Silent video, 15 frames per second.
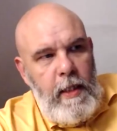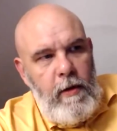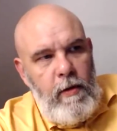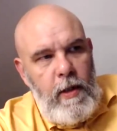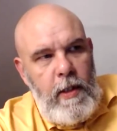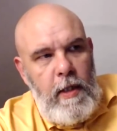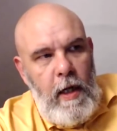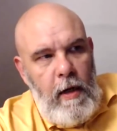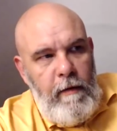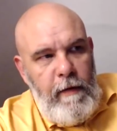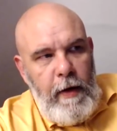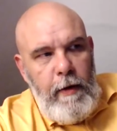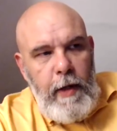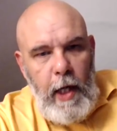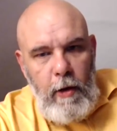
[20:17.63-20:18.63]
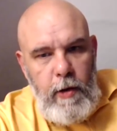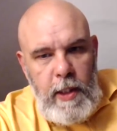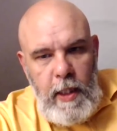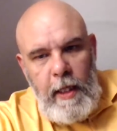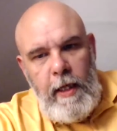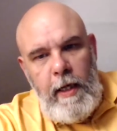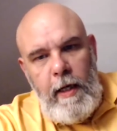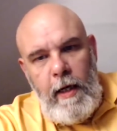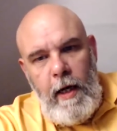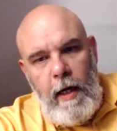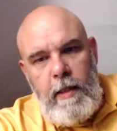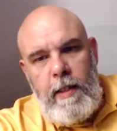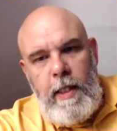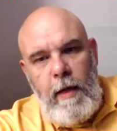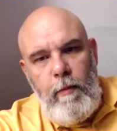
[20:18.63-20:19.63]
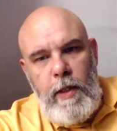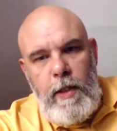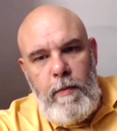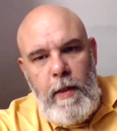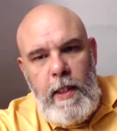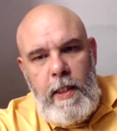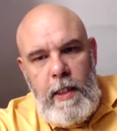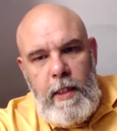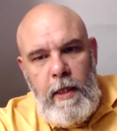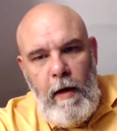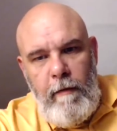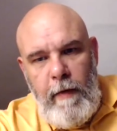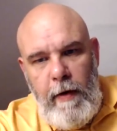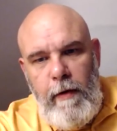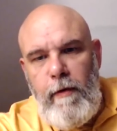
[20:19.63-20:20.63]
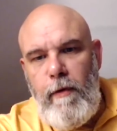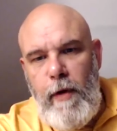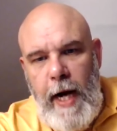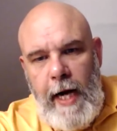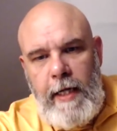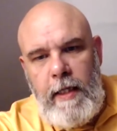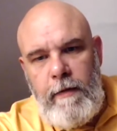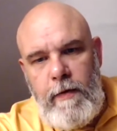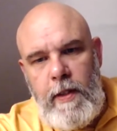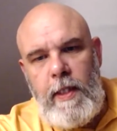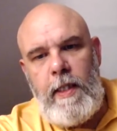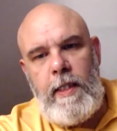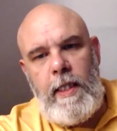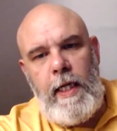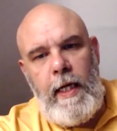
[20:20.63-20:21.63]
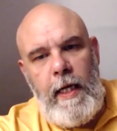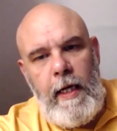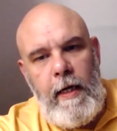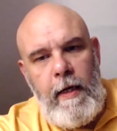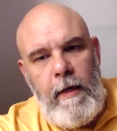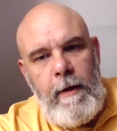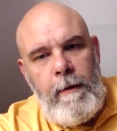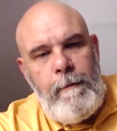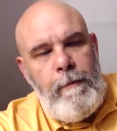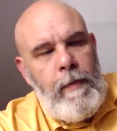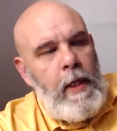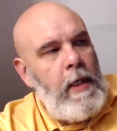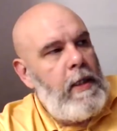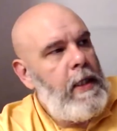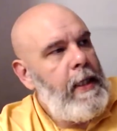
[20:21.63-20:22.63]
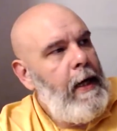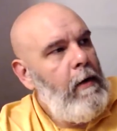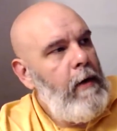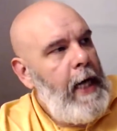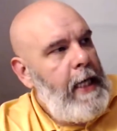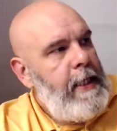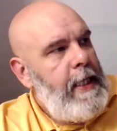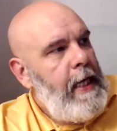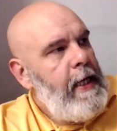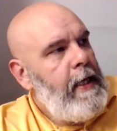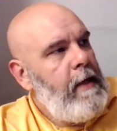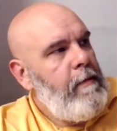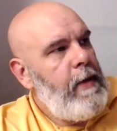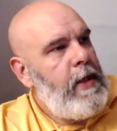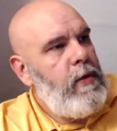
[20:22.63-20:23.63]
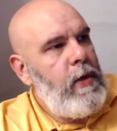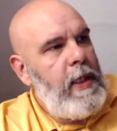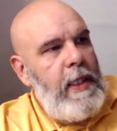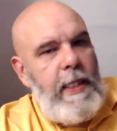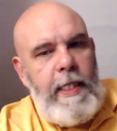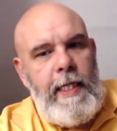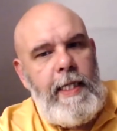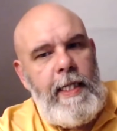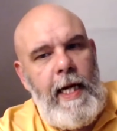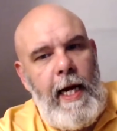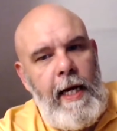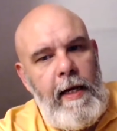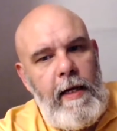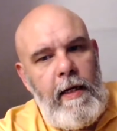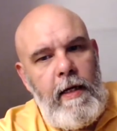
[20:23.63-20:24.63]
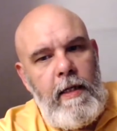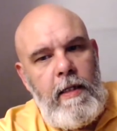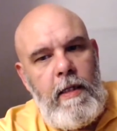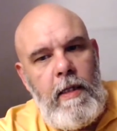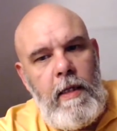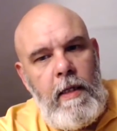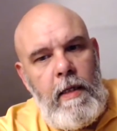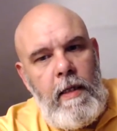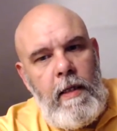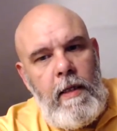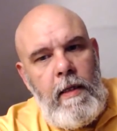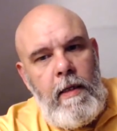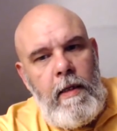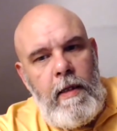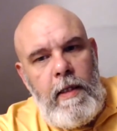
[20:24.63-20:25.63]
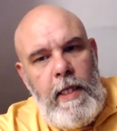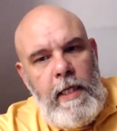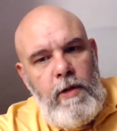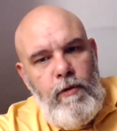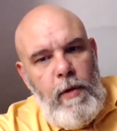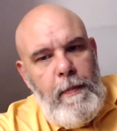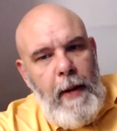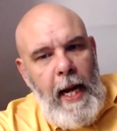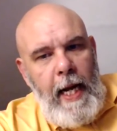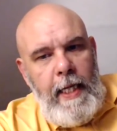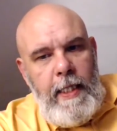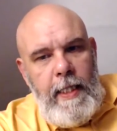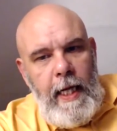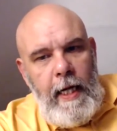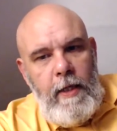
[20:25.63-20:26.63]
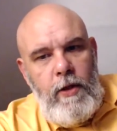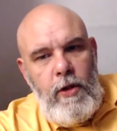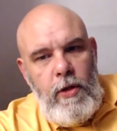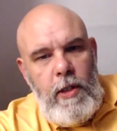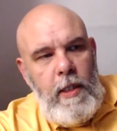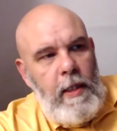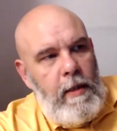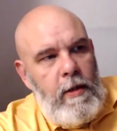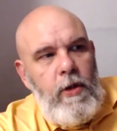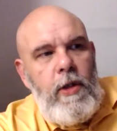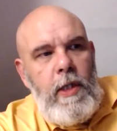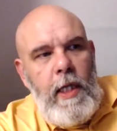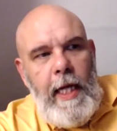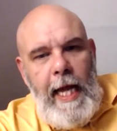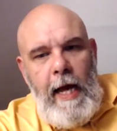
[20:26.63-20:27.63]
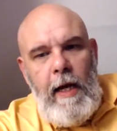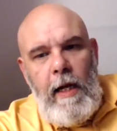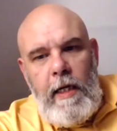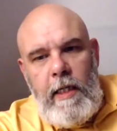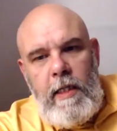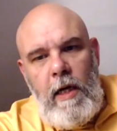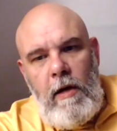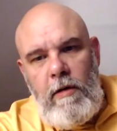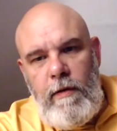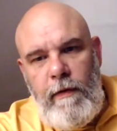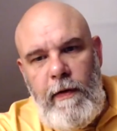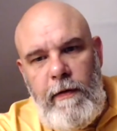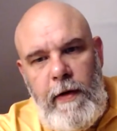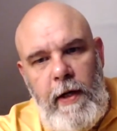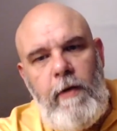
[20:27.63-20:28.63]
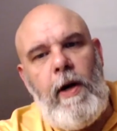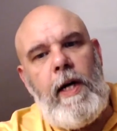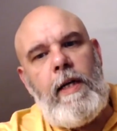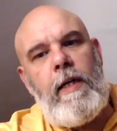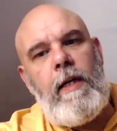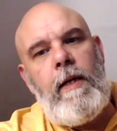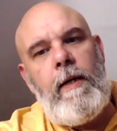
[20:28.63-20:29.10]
that's got very low silicon content, which means it's not very reactive to the zinc. So that'll last anything between 6 and 8 years. So to replace that, just the kettle on its own is 50 grand.